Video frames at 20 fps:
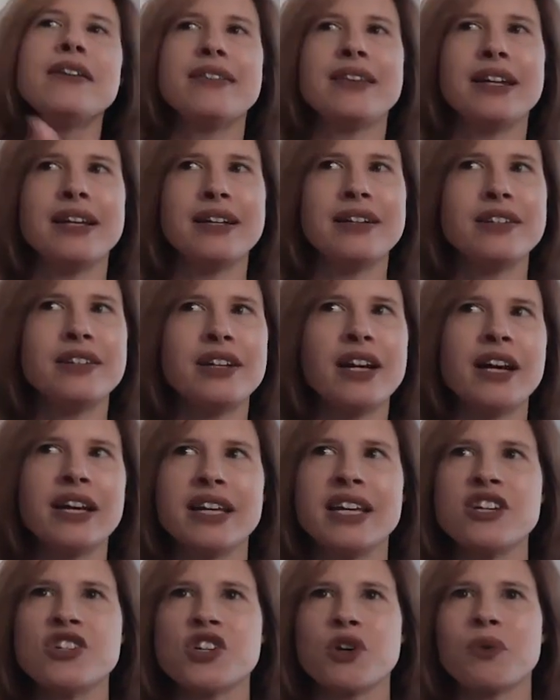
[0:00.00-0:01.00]
then uh,
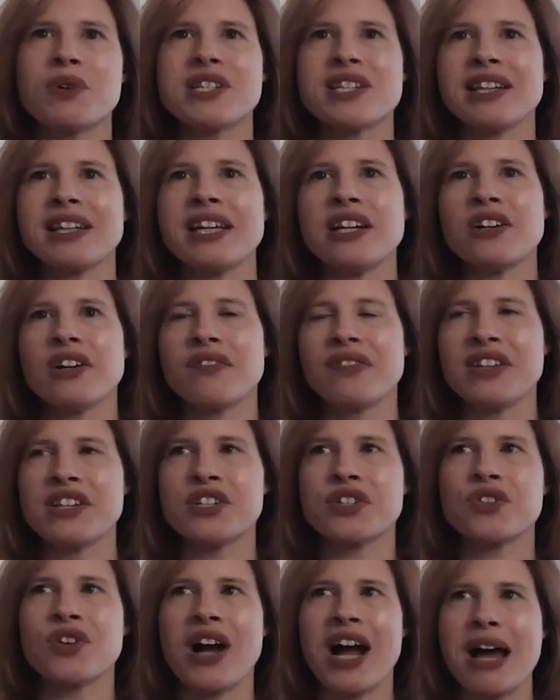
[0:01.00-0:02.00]
Gija was the leader of
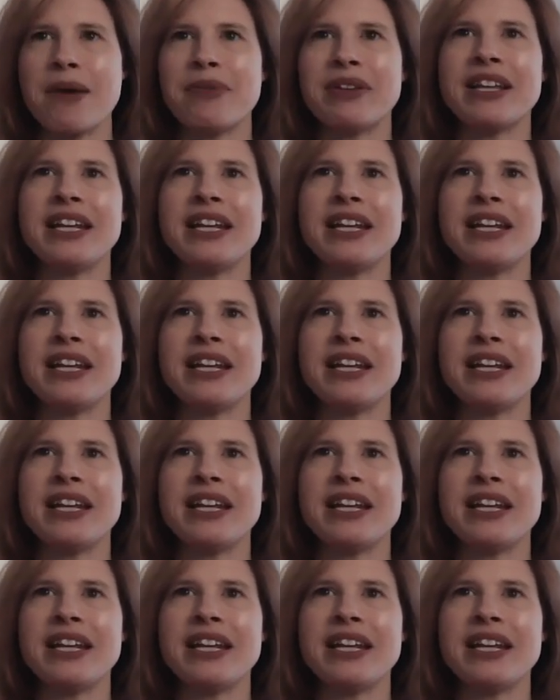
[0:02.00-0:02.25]
this tribe,